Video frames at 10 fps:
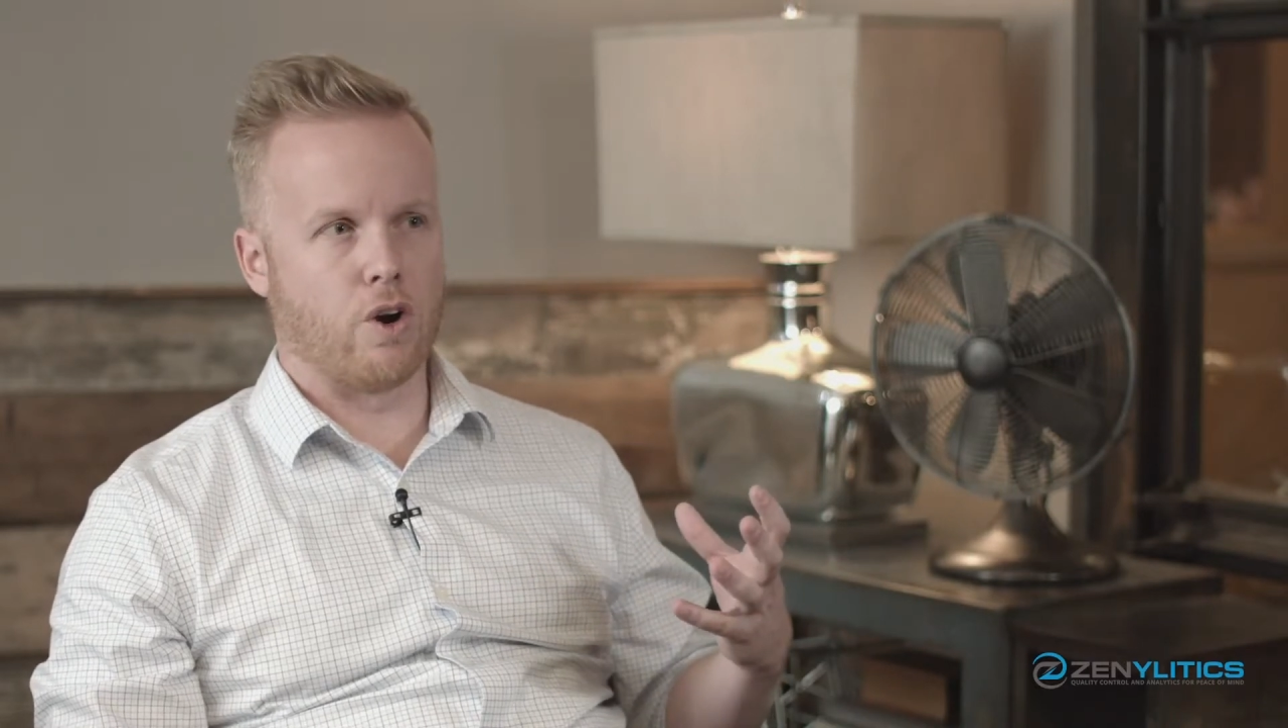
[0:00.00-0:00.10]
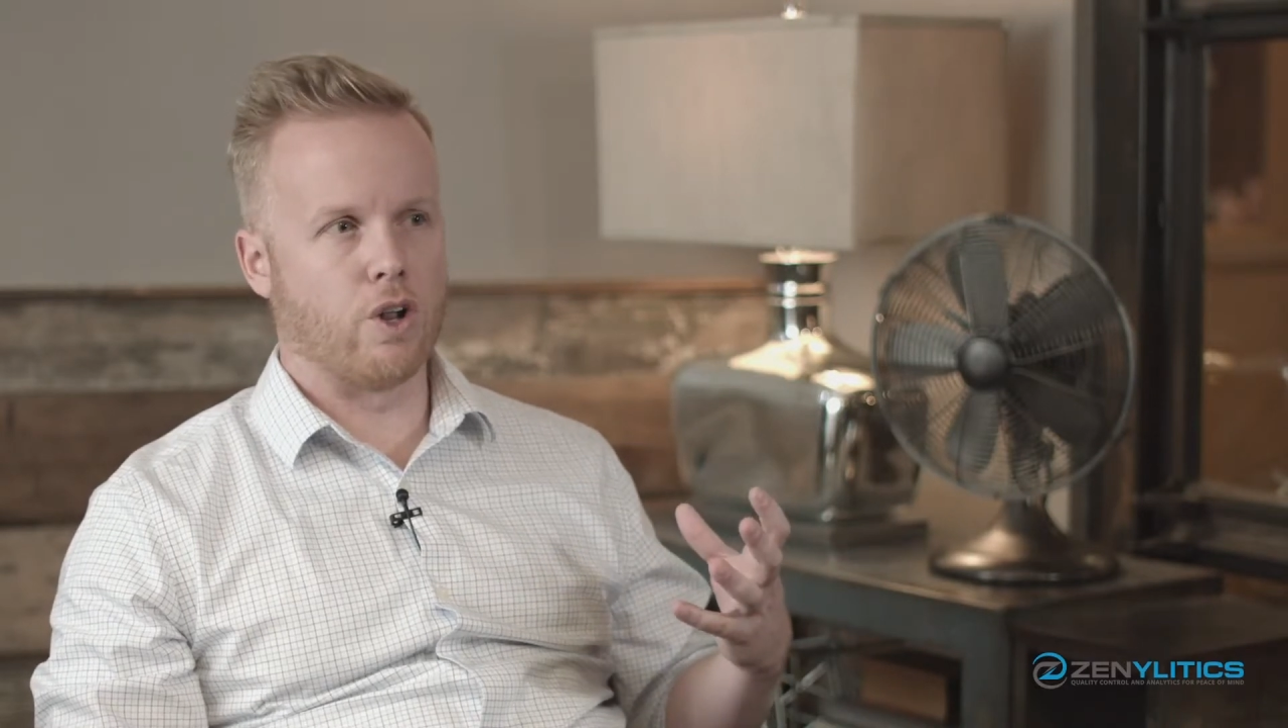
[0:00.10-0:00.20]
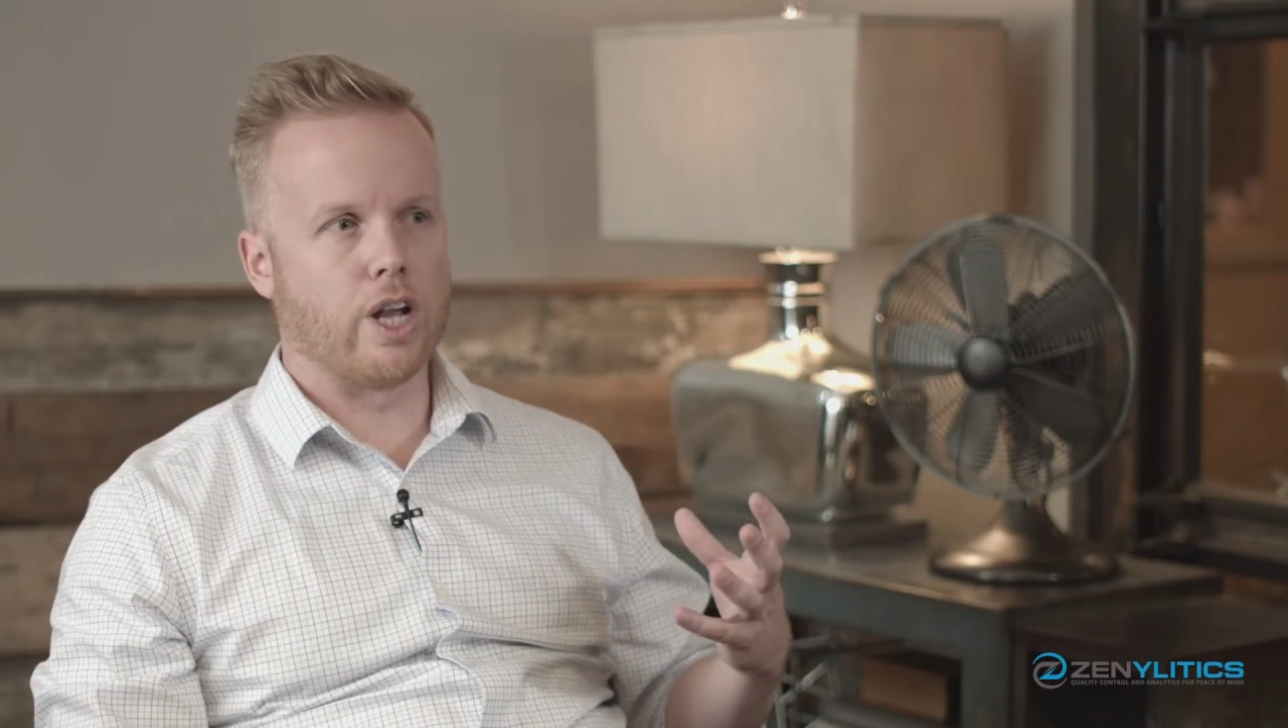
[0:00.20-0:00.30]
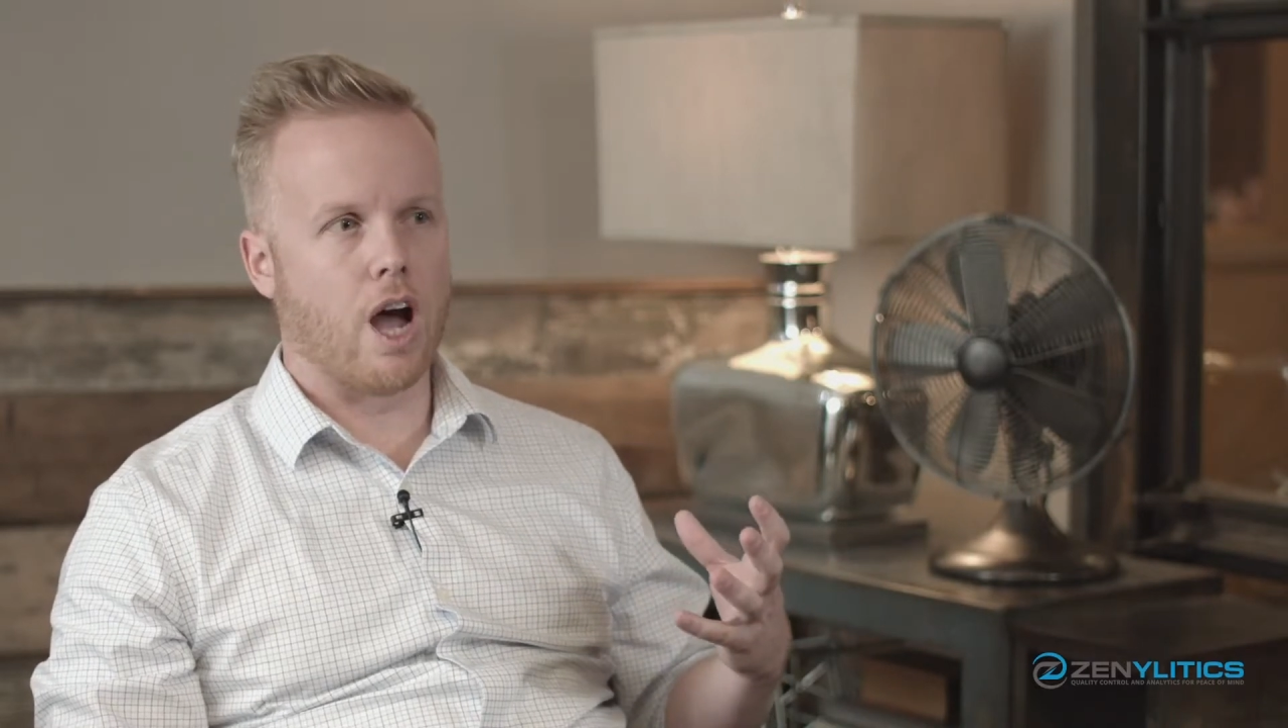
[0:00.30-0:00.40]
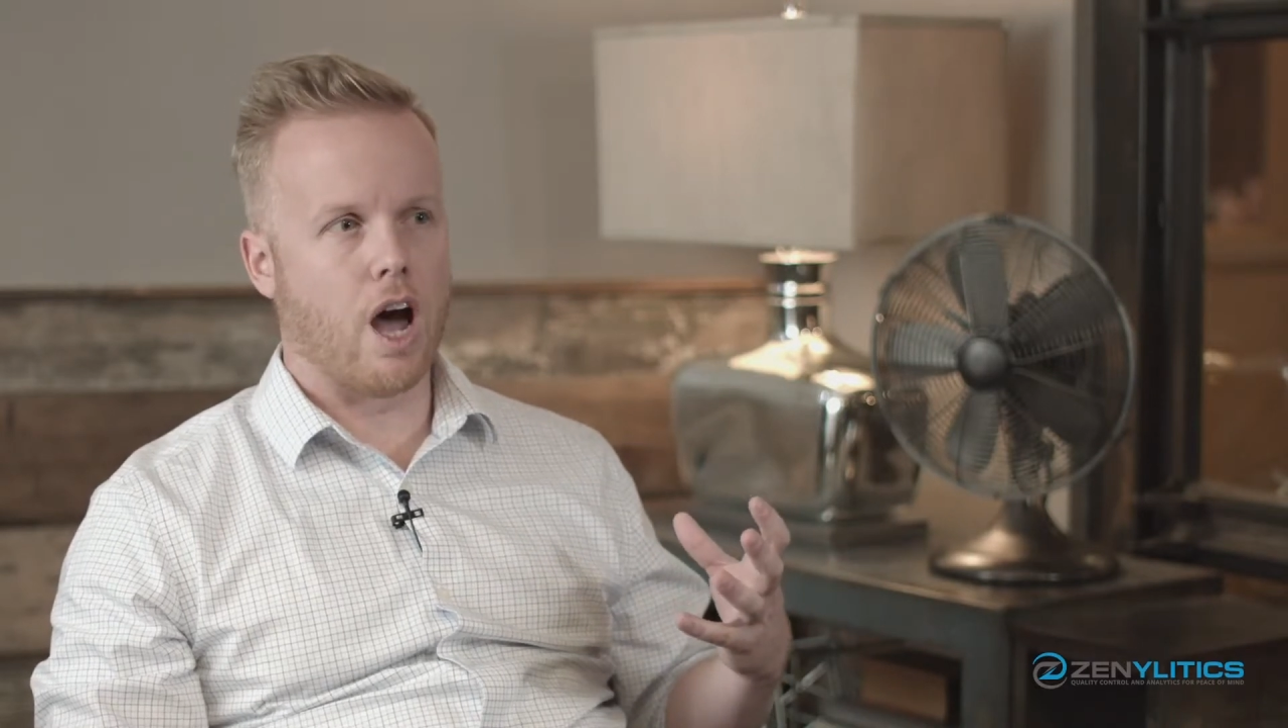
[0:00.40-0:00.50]

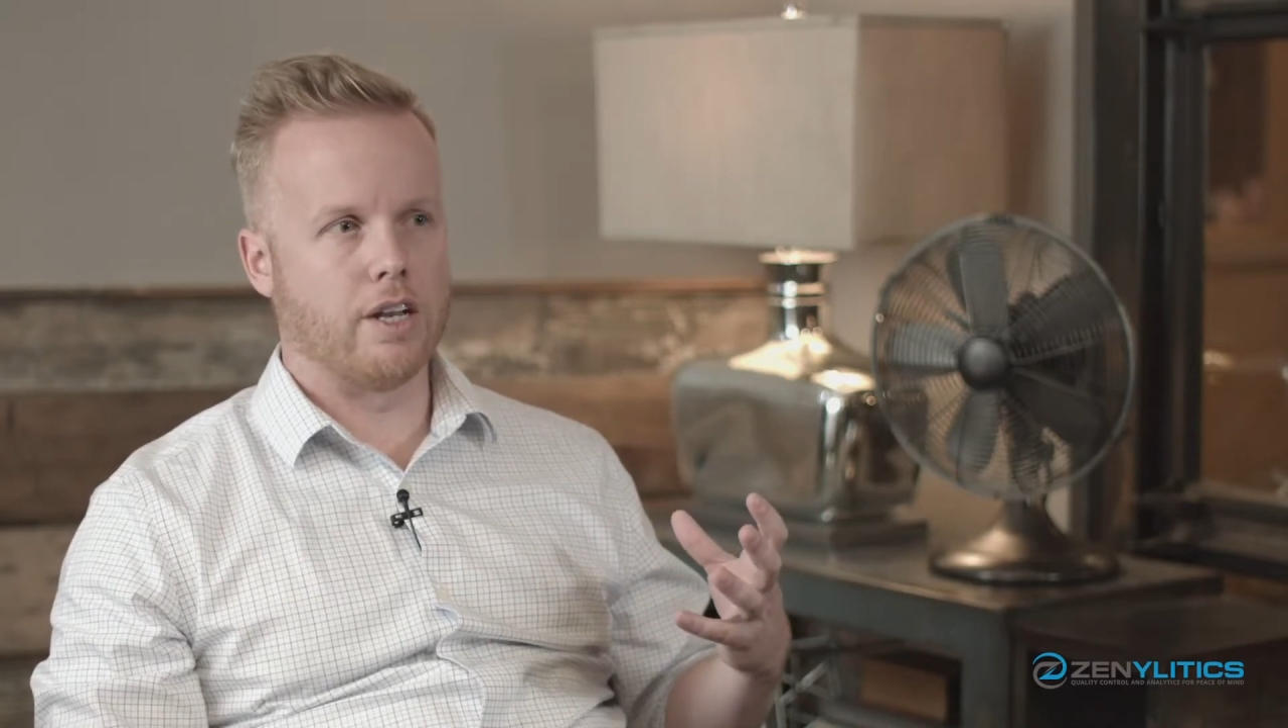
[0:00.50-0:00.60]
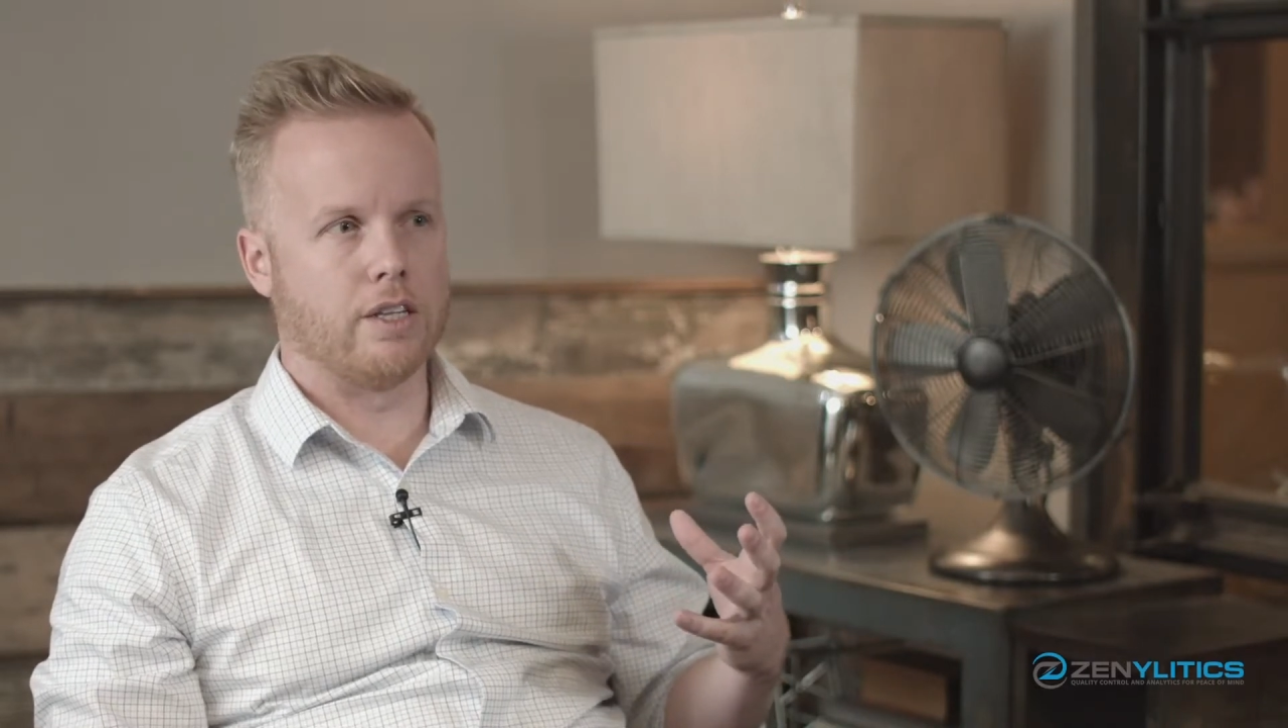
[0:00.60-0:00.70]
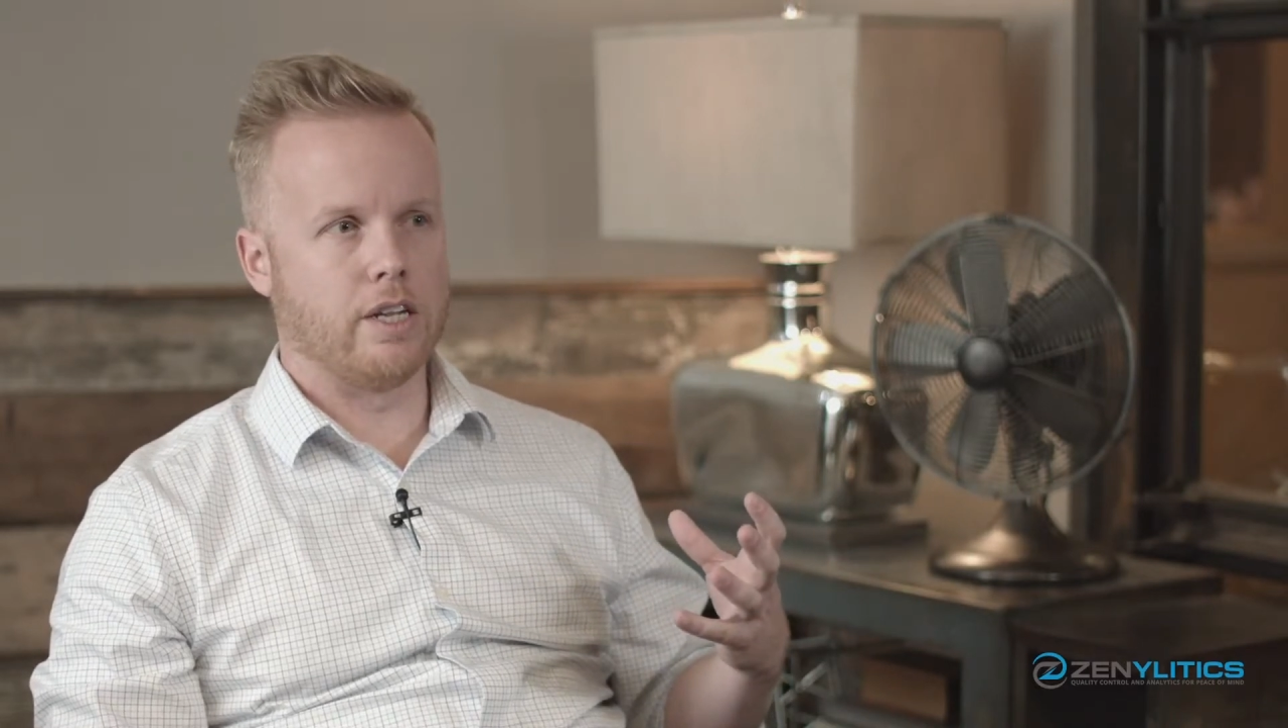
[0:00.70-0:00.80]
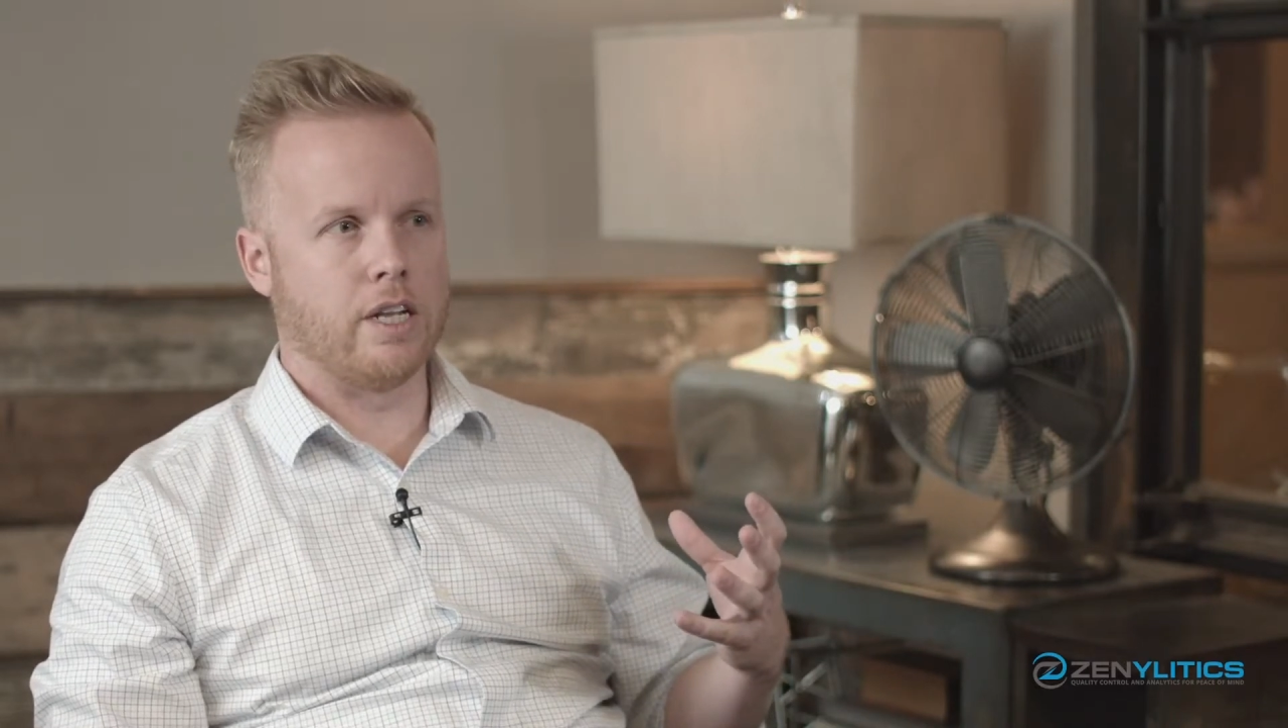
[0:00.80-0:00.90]
early on